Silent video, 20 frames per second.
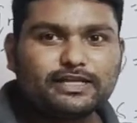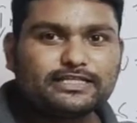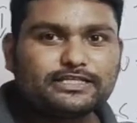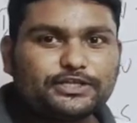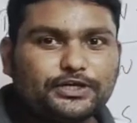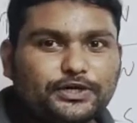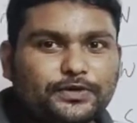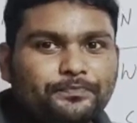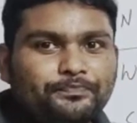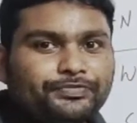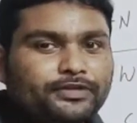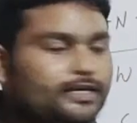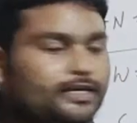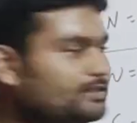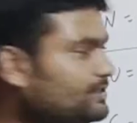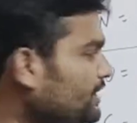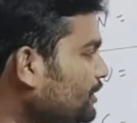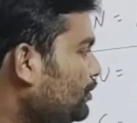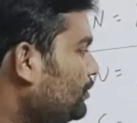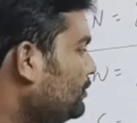to
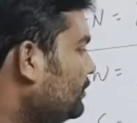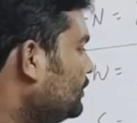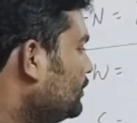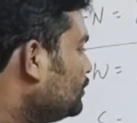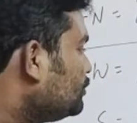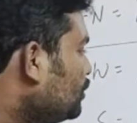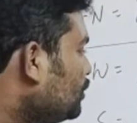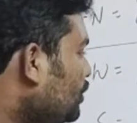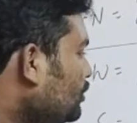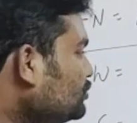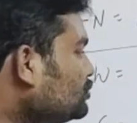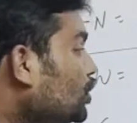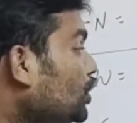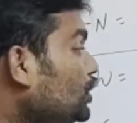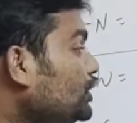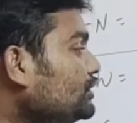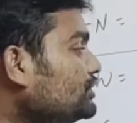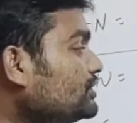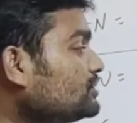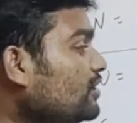0. So
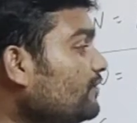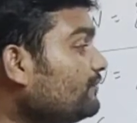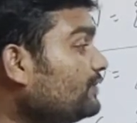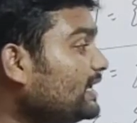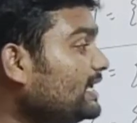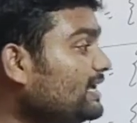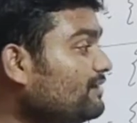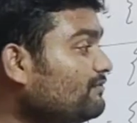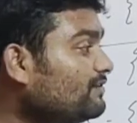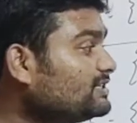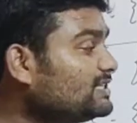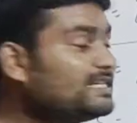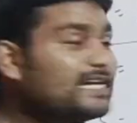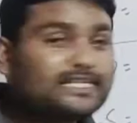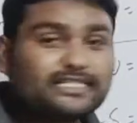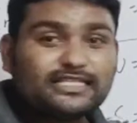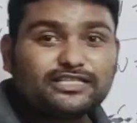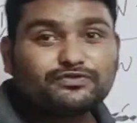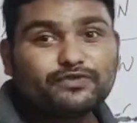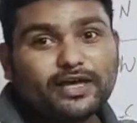solutions of the equation x
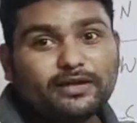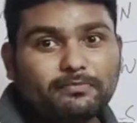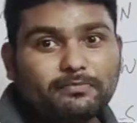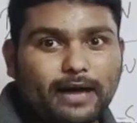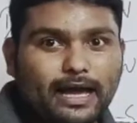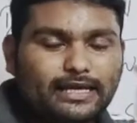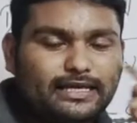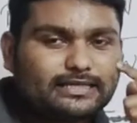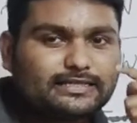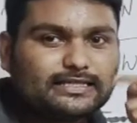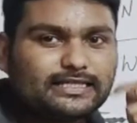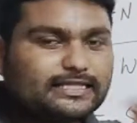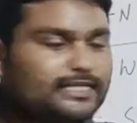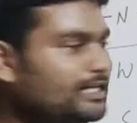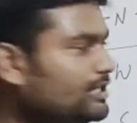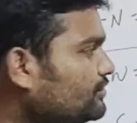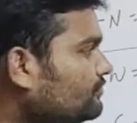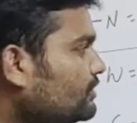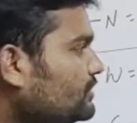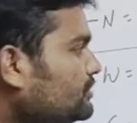square minus 16 is
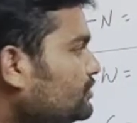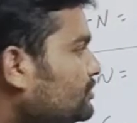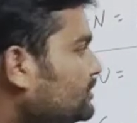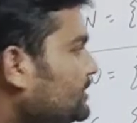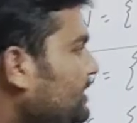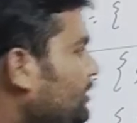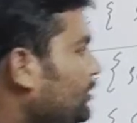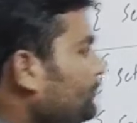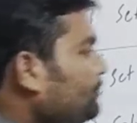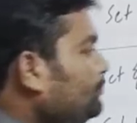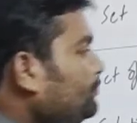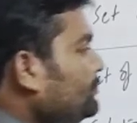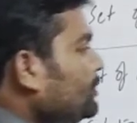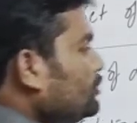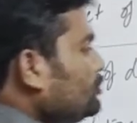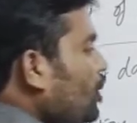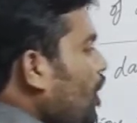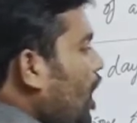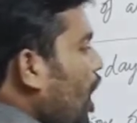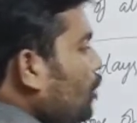equals to 0.
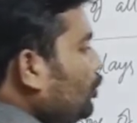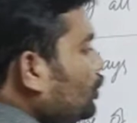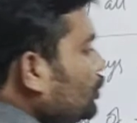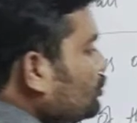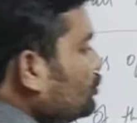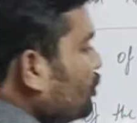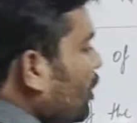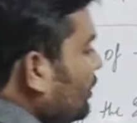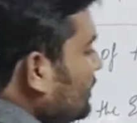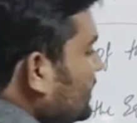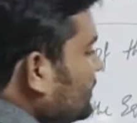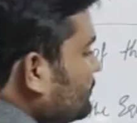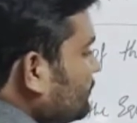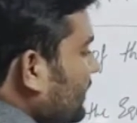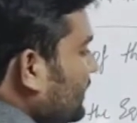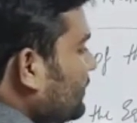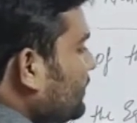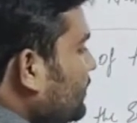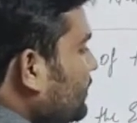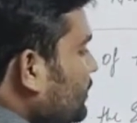So how to solve this
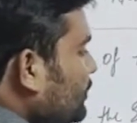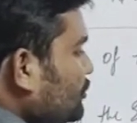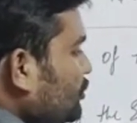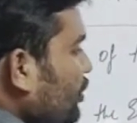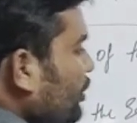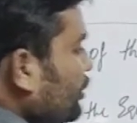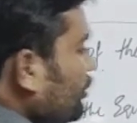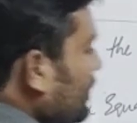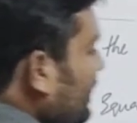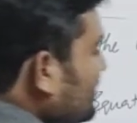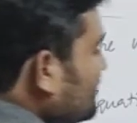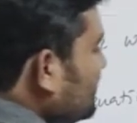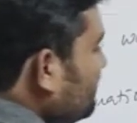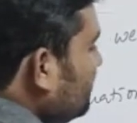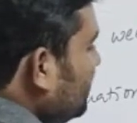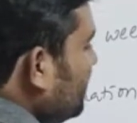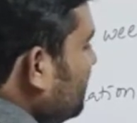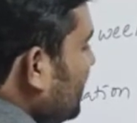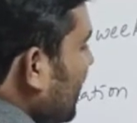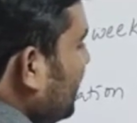one? So you can
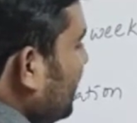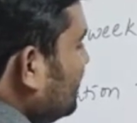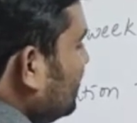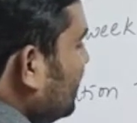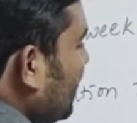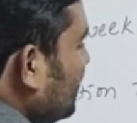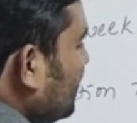simply write like